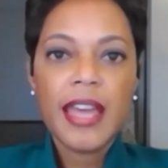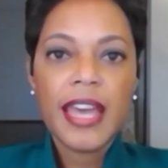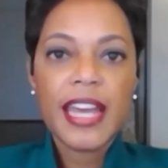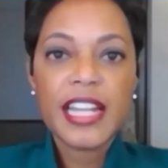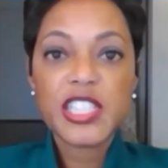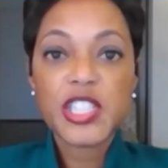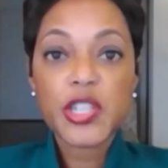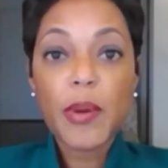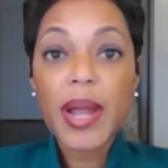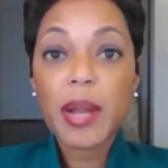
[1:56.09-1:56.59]

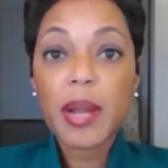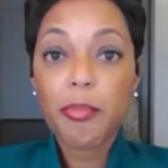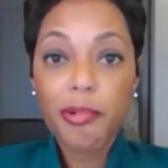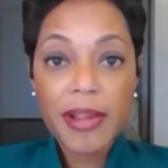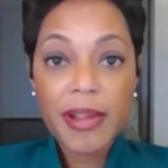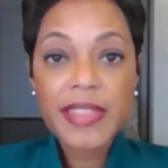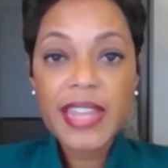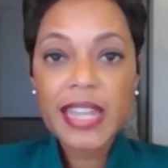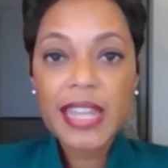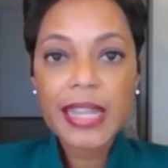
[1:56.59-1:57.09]
And so I
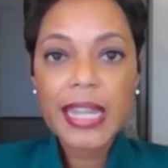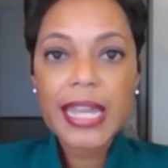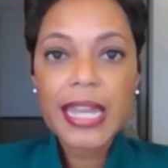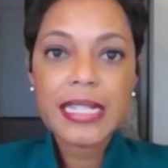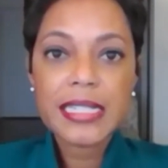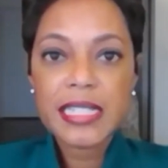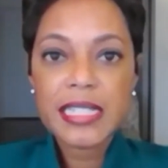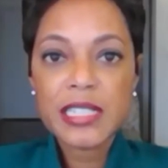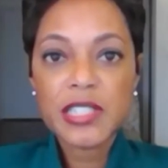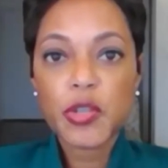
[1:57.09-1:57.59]
bring that
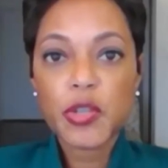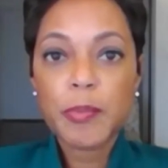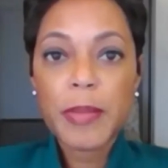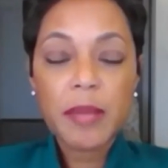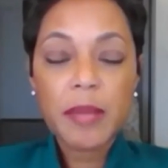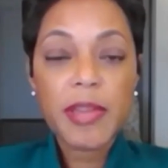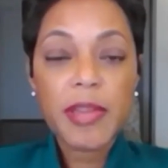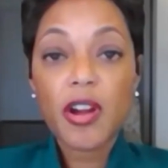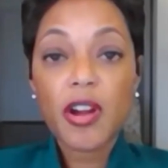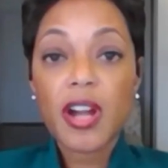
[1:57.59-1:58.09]
lens. And so
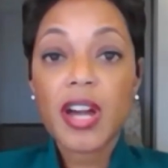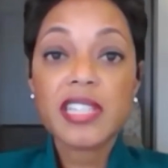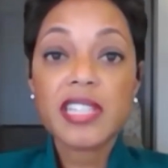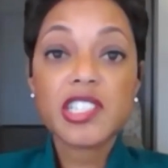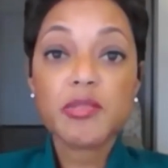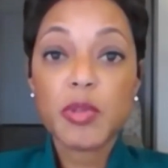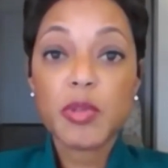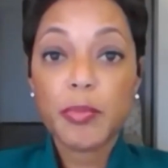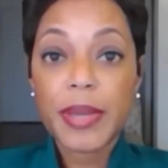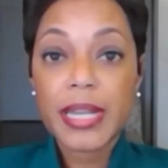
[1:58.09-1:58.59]
maybe our
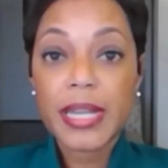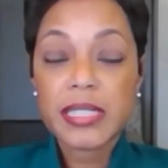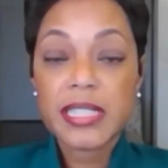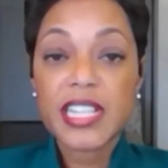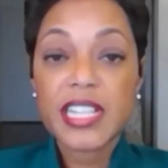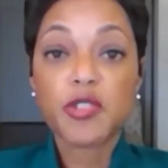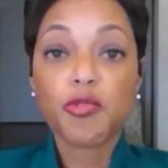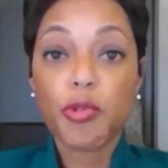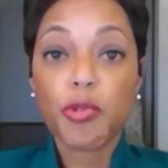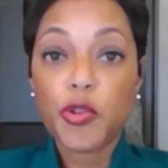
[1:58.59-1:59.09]
customer base
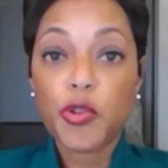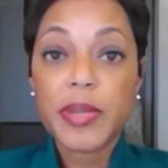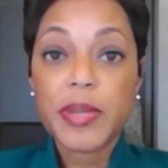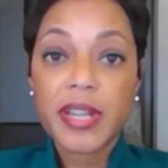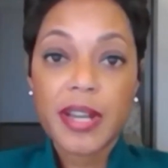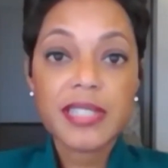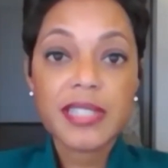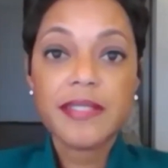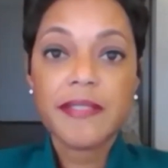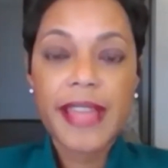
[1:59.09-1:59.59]
has grown
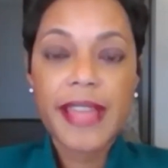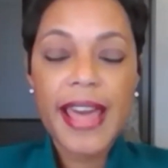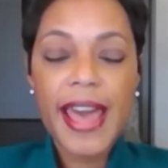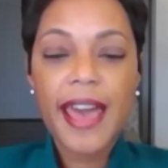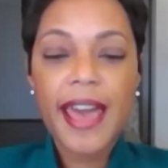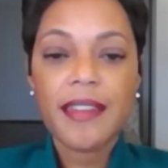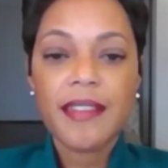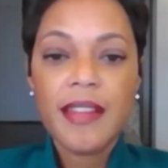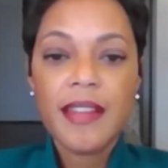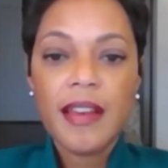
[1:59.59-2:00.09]
because of
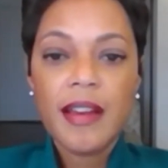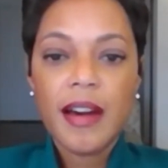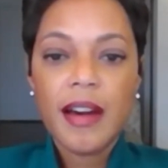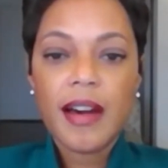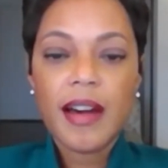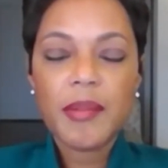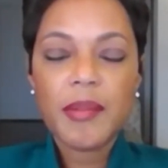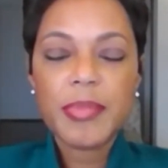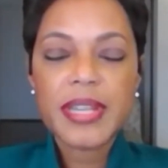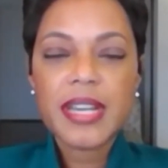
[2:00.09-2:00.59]
that
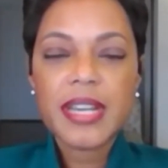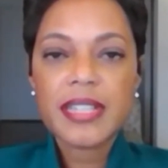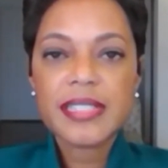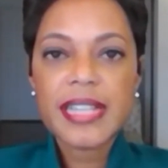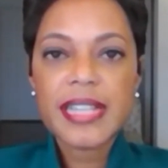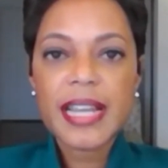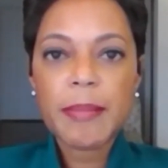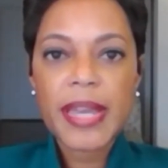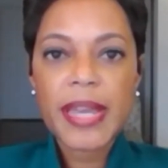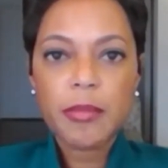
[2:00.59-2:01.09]
uh, because
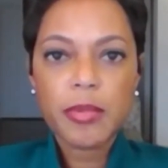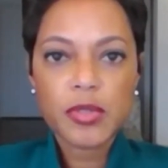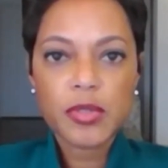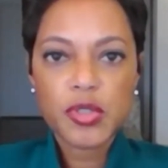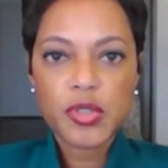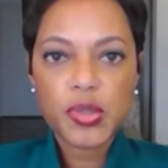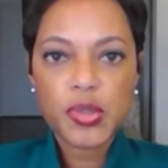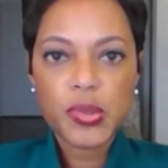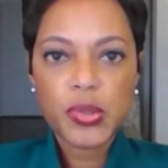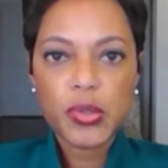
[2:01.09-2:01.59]
I'm able
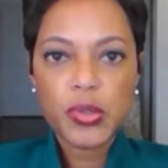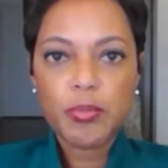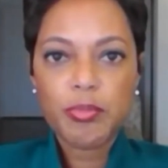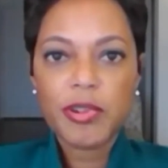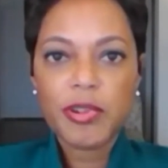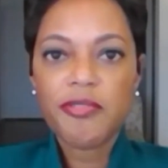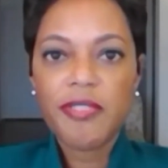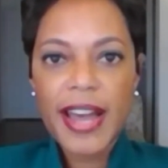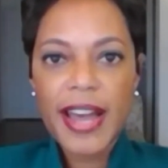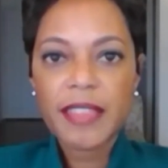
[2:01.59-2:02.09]
to
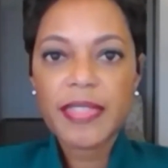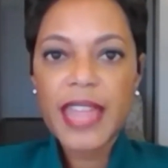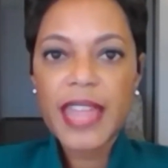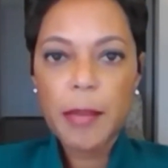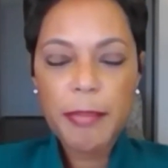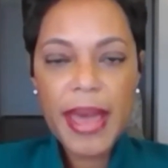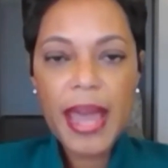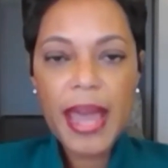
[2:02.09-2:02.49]
provide that